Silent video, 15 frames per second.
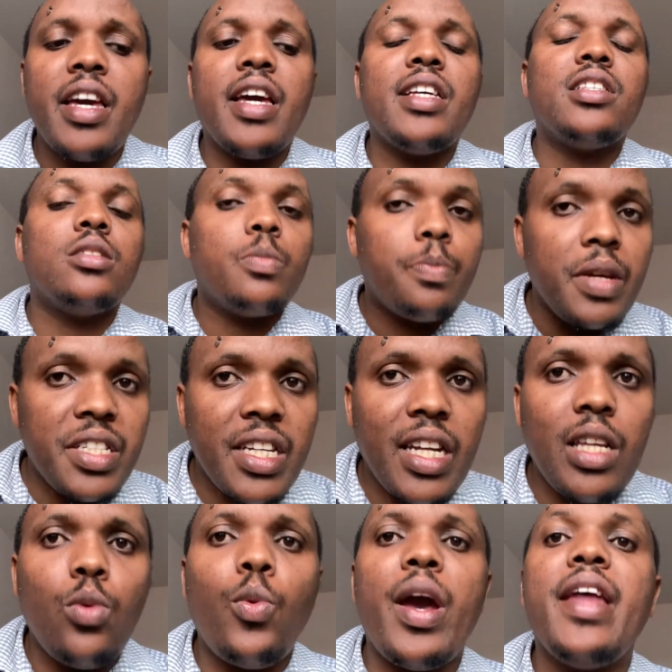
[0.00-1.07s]

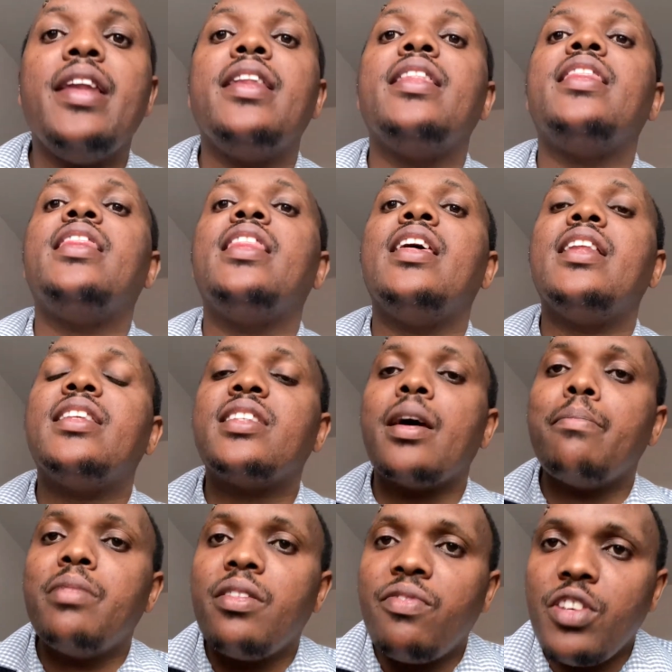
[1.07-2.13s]
especially when the
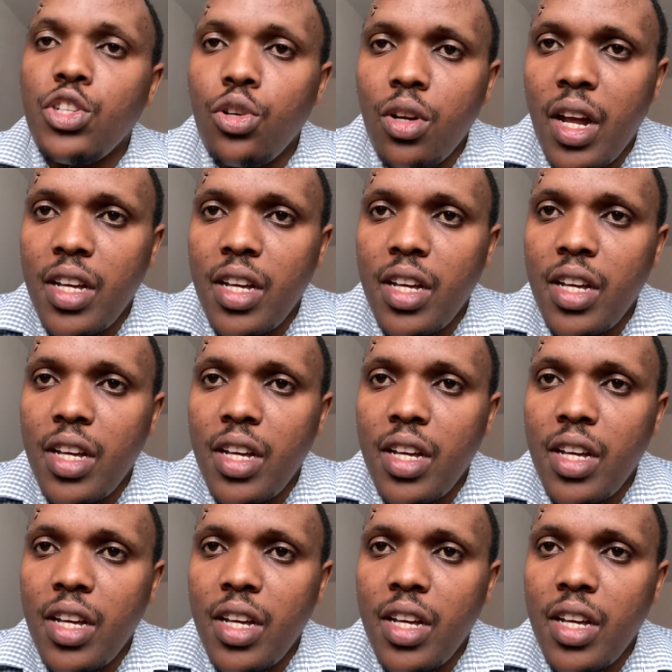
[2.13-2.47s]
subdivision